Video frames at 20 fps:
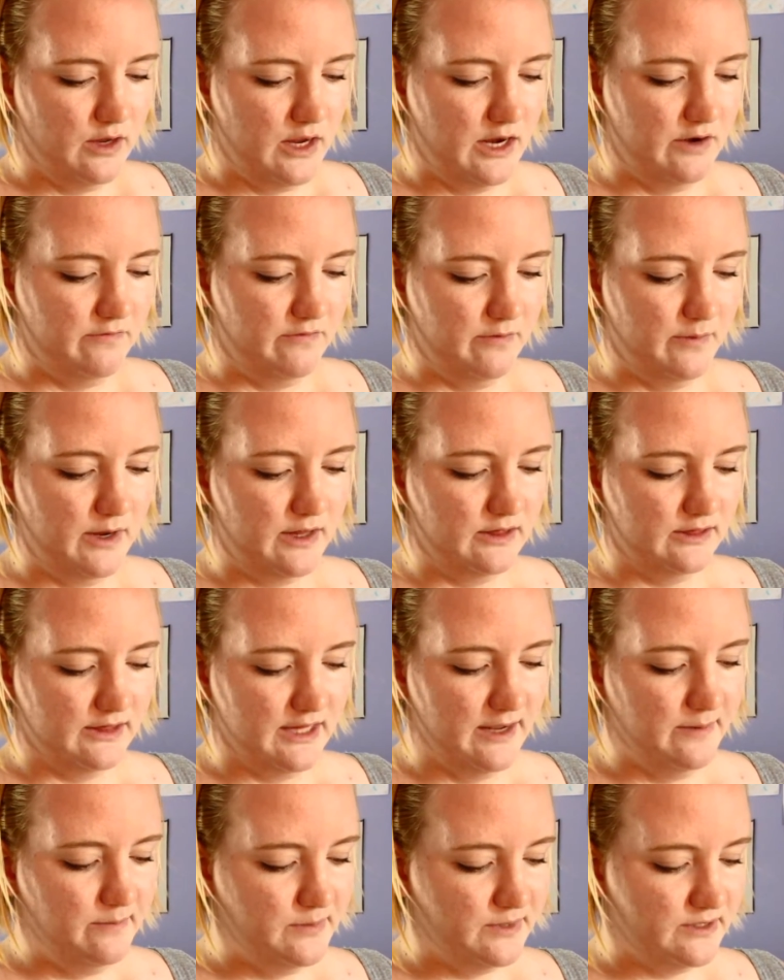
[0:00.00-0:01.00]
And for my
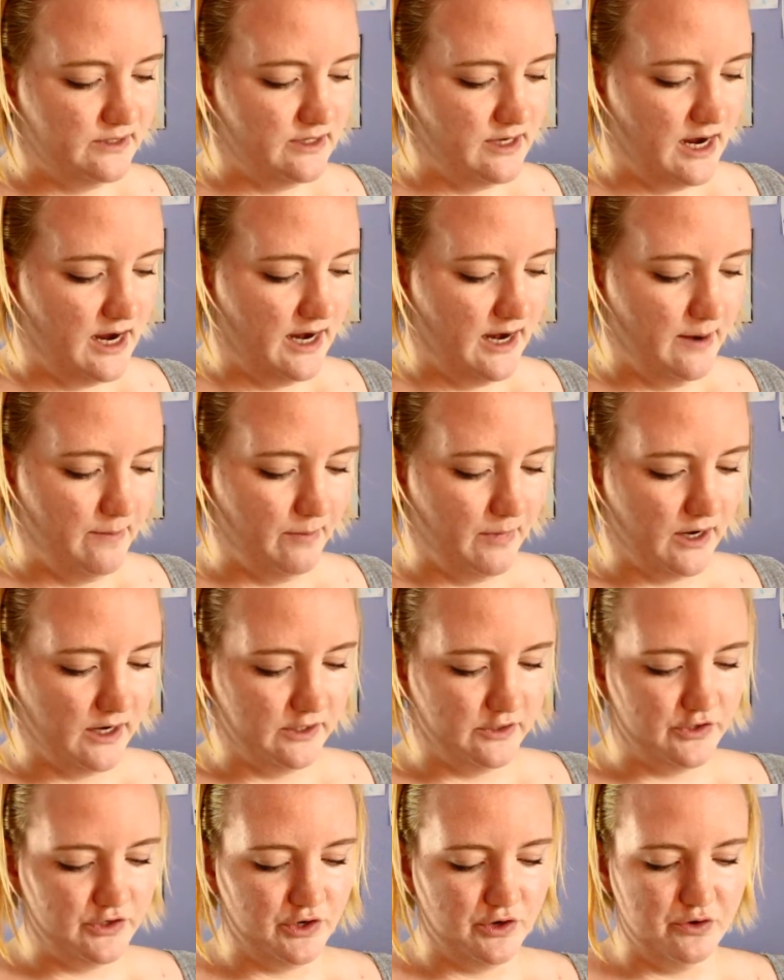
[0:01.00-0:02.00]
lips, I'm
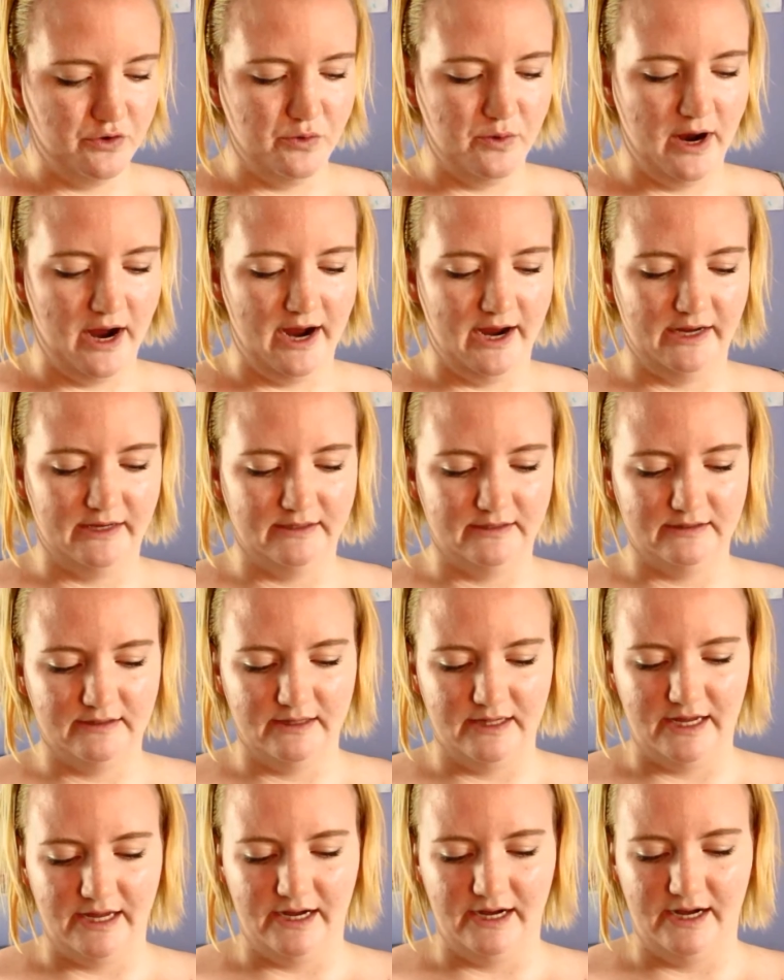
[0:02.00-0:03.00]
going to show you guys
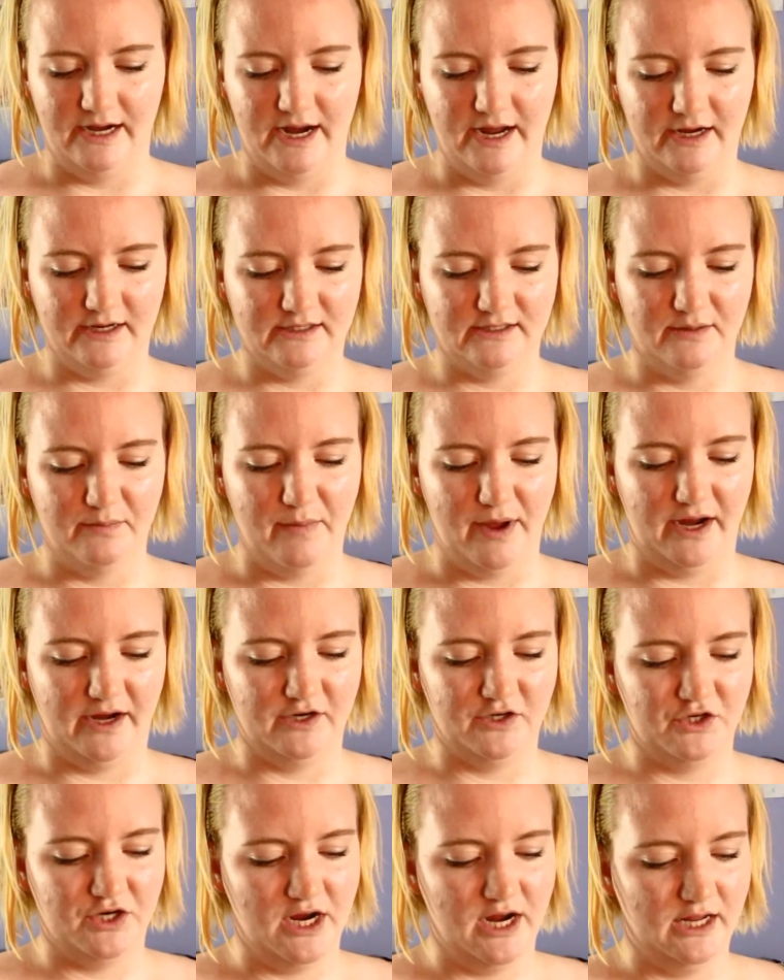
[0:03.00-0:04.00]
the NYX Mega
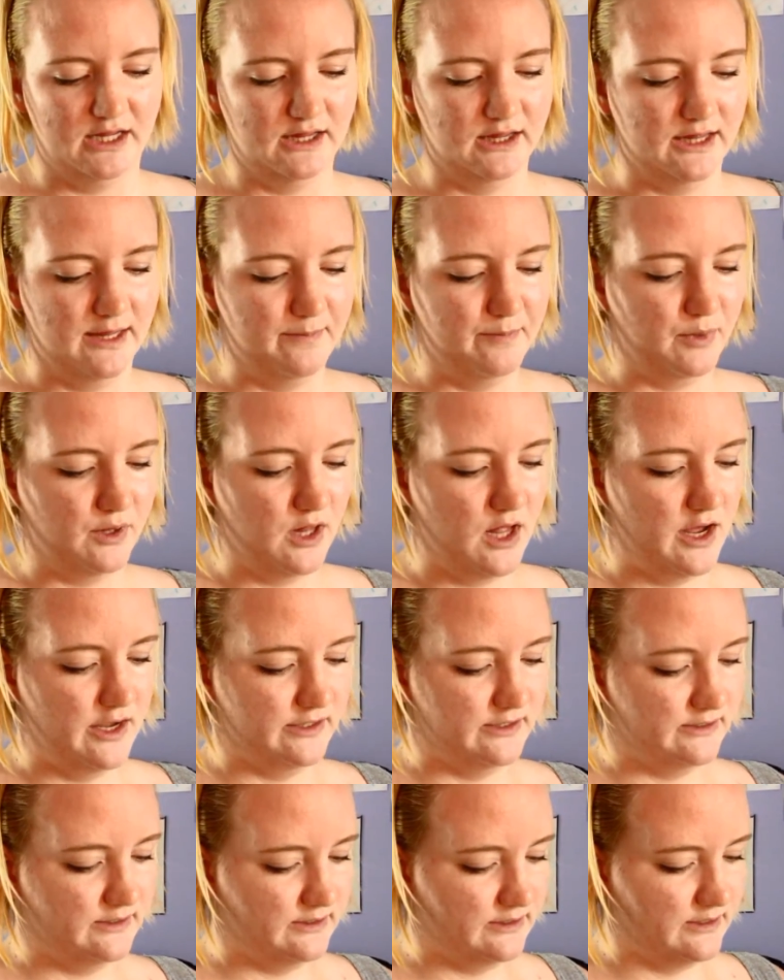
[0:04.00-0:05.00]
Shine Lip
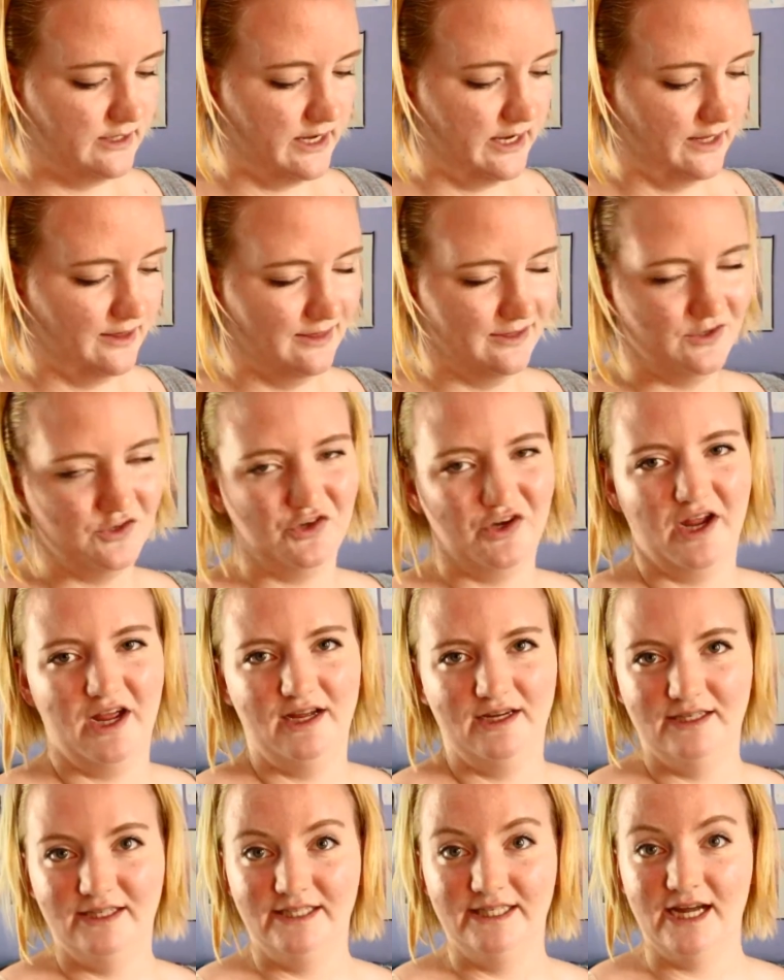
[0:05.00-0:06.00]
Gloss in the
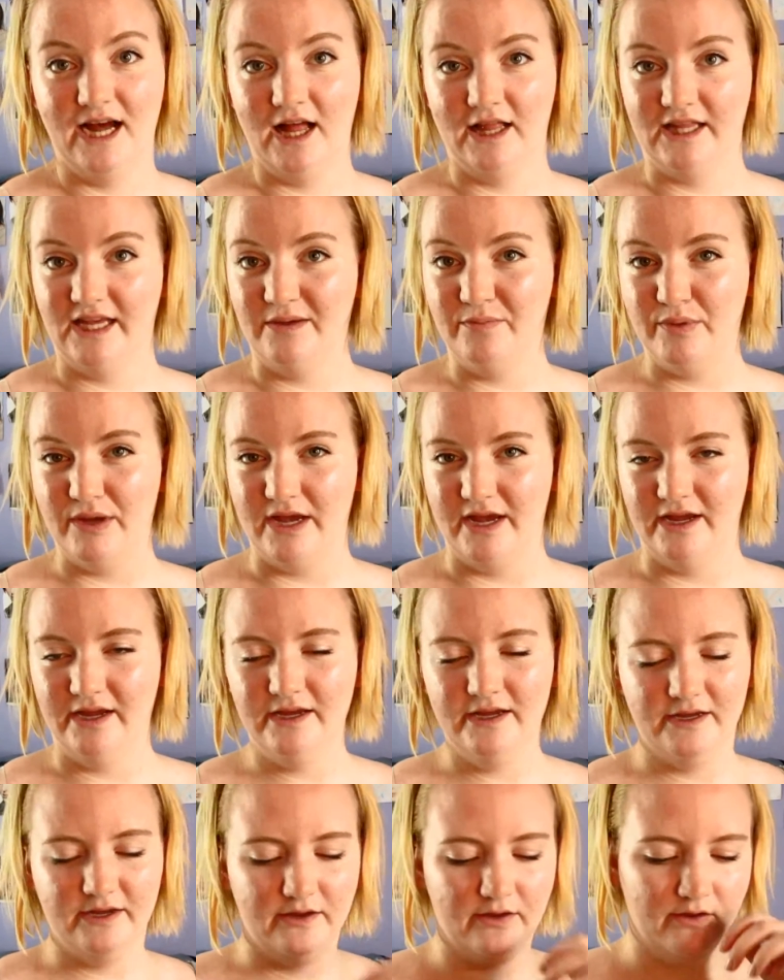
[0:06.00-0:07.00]
shade Dolly
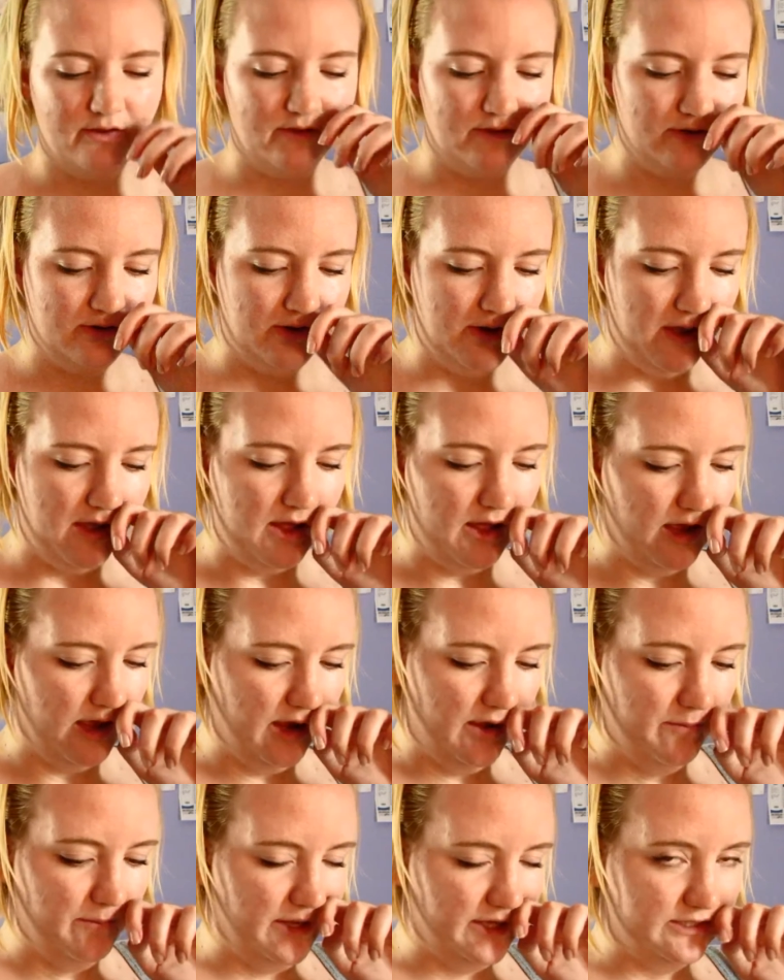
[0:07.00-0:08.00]
Pink.
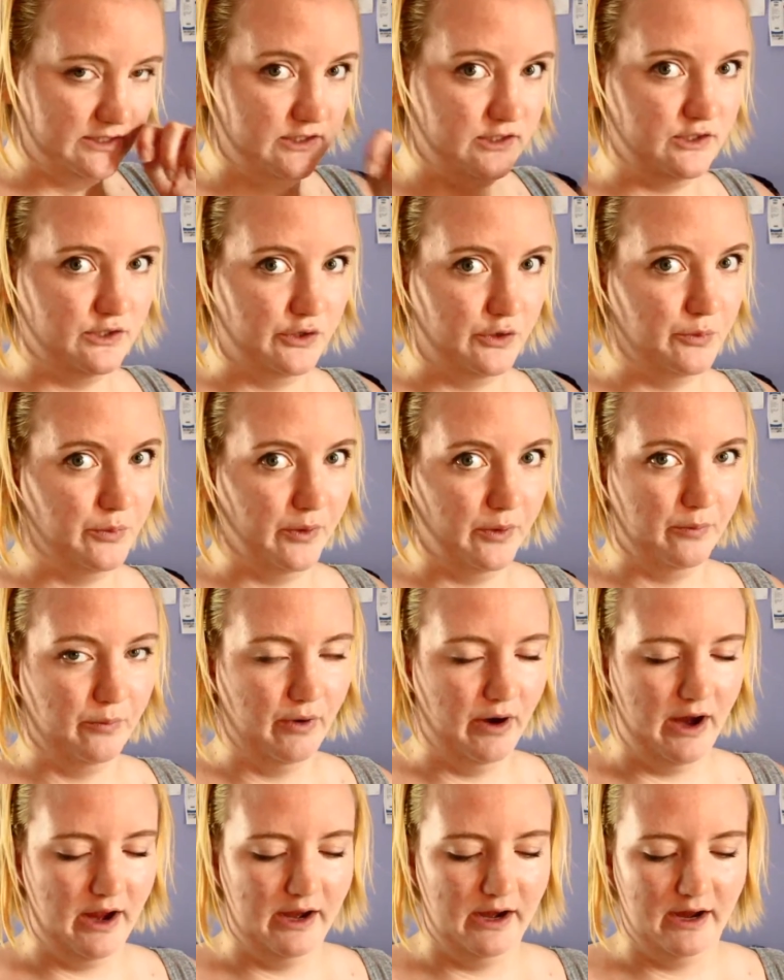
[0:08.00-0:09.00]
It's super
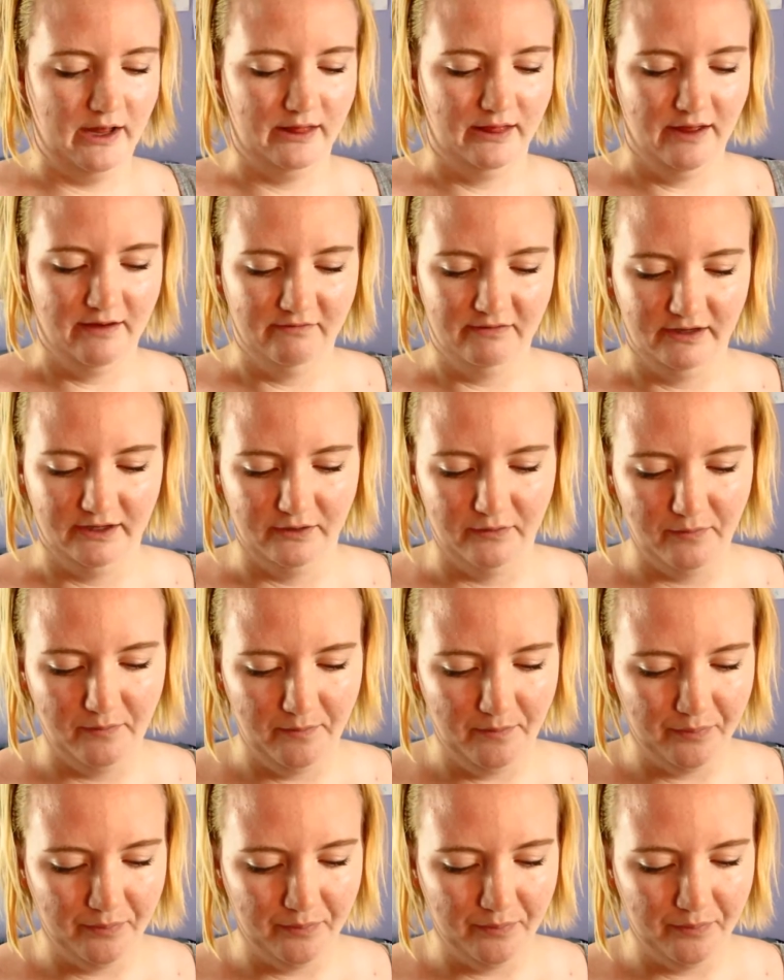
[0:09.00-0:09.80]
bright. I love it.